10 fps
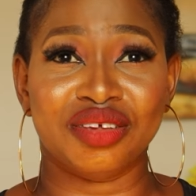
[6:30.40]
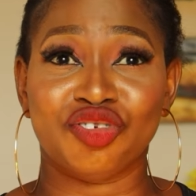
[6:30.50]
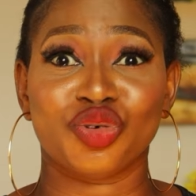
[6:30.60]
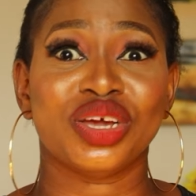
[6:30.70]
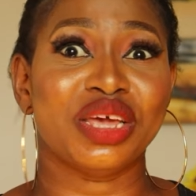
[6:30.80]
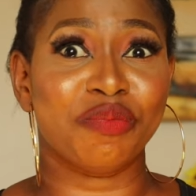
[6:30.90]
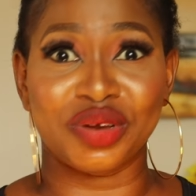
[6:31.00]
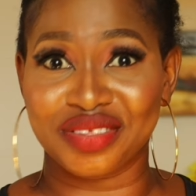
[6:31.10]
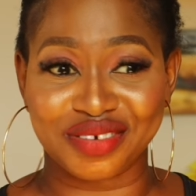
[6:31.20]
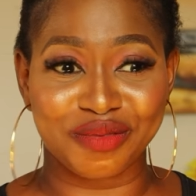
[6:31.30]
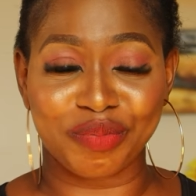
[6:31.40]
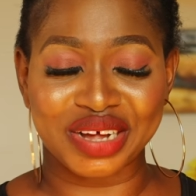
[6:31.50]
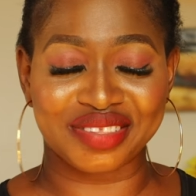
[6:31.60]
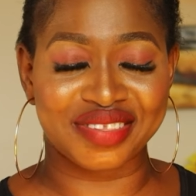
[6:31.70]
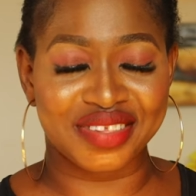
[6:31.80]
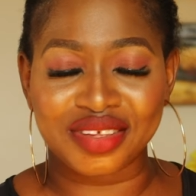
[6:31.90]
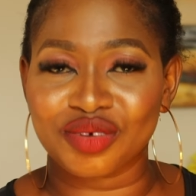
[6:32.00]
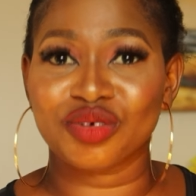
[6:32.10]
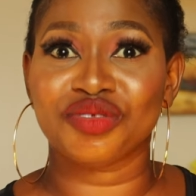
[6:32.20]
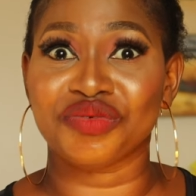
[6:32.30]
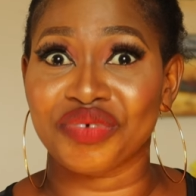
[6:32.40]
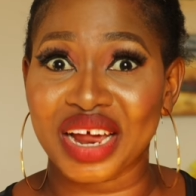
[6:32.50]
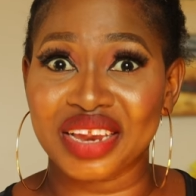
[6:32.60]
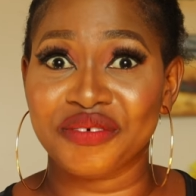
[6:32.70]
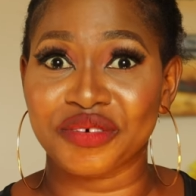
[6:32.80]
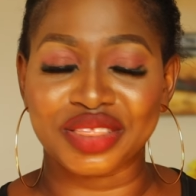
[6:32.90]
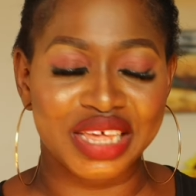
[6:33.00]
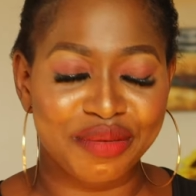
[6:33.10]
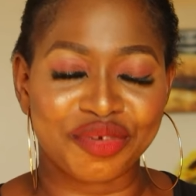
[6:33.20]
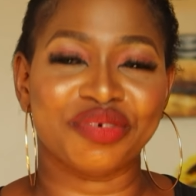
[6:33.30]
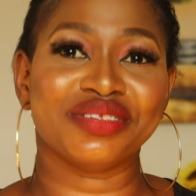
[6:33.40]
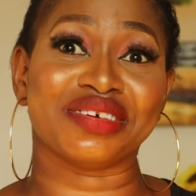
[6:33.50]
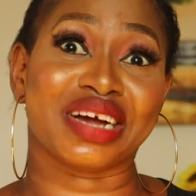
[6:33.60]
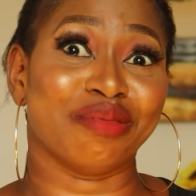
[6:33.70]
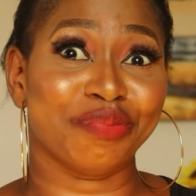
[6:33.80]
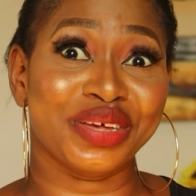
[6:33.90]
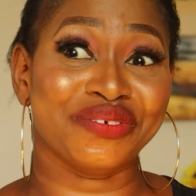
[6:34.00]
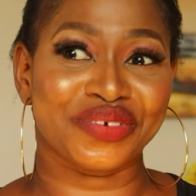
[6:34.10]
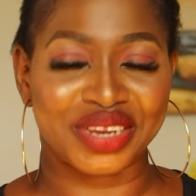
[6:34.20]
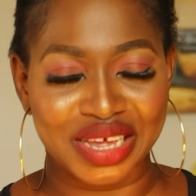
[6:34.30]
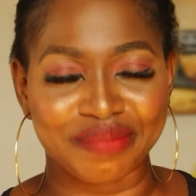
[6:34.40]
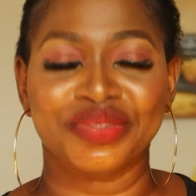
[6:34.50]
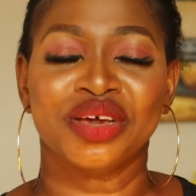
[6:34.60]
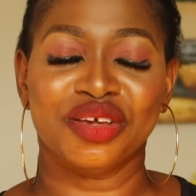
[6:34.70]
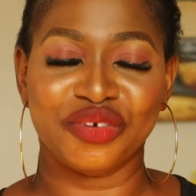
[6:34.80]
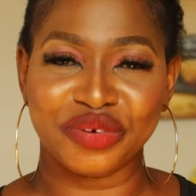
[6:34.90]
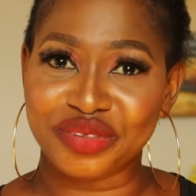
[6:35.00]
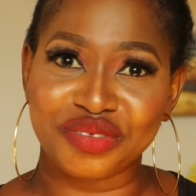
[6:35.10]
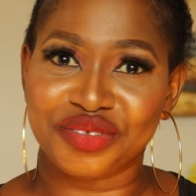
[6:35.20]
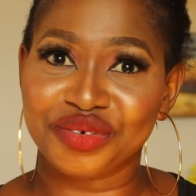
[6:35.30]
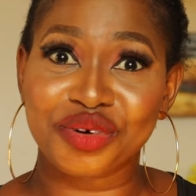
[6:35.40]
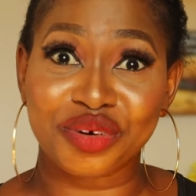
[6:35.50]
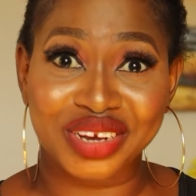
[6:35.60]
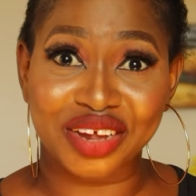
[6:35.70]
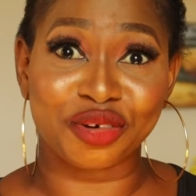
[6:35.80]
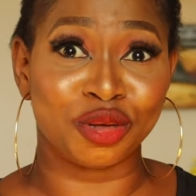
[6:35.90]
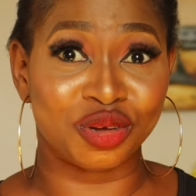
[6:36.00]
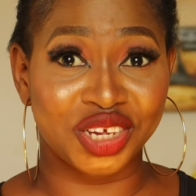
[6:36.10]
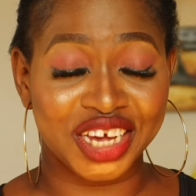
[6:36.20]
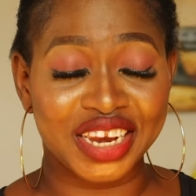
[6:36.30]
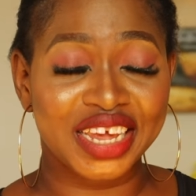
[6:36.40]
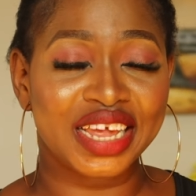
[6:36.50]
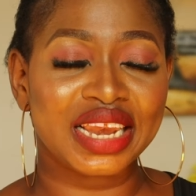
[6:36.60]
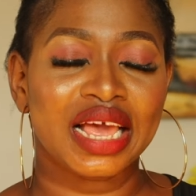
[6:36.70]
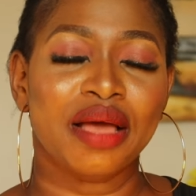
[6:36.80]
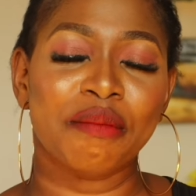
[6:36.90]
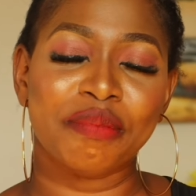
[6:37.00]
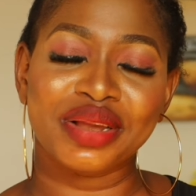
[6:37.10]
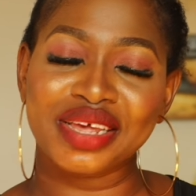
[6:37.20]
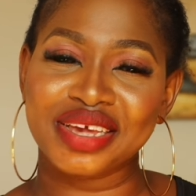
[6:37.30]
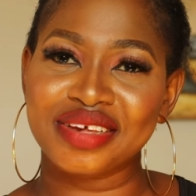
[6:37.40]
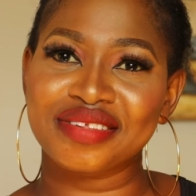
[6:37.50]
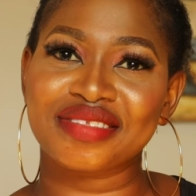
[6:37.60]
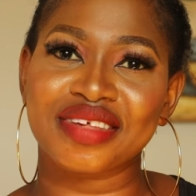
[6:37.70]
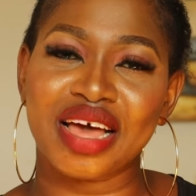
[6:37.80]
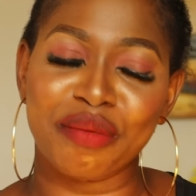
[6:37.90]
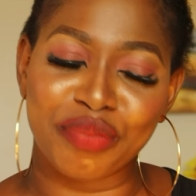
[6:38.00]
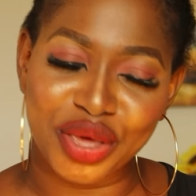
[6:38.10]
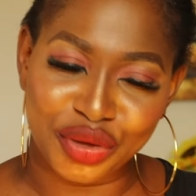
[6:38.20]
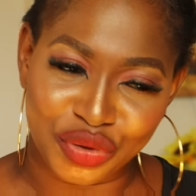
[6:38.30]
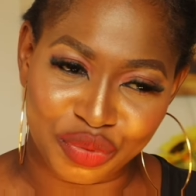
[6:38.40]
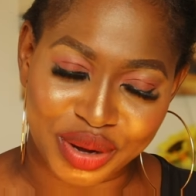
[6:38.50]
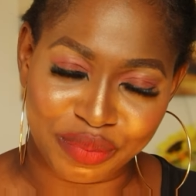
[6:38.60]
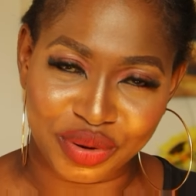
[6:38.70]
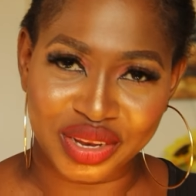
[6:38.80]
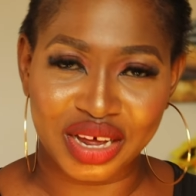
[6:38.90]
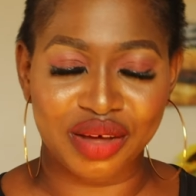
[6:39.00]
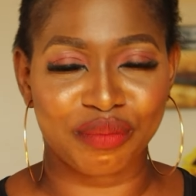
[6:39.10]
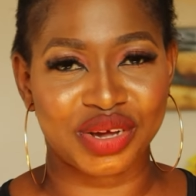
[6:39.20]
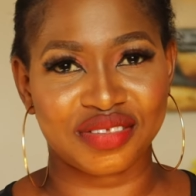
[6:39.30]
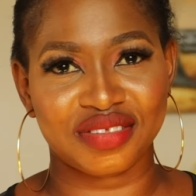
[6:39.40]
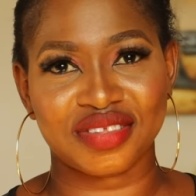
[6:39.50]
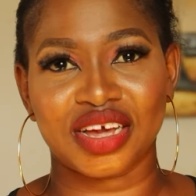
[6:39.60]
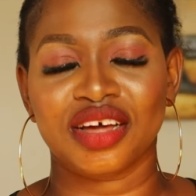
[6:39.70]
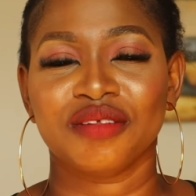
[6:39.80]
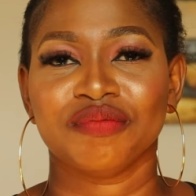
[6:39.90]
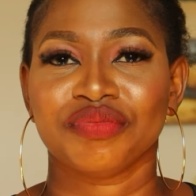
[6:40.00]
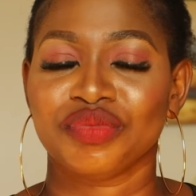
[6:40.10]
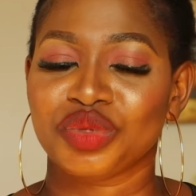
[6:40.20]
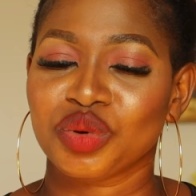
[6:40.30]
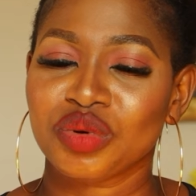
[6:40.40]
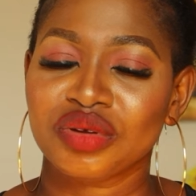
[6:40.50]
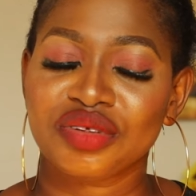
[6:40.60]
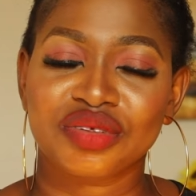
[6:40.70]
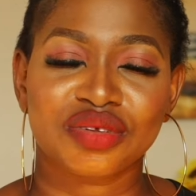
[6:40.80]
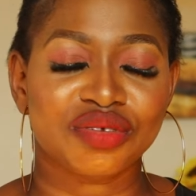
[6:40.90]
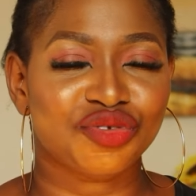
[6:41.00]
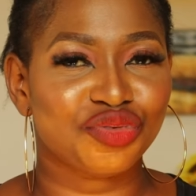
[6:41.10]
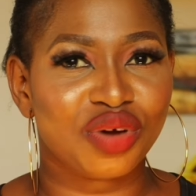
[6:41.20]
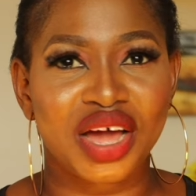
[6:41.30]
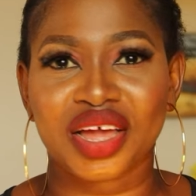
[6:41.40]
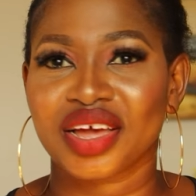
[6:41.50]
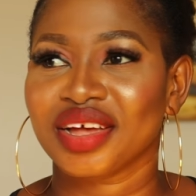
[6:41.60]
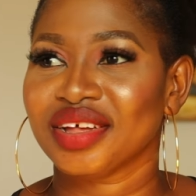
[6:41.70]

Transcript: join a political party, you want to rally for them, you want to campaign for them, you want to do all that on your channel, please, I beg you, my brother, my sister, don't drag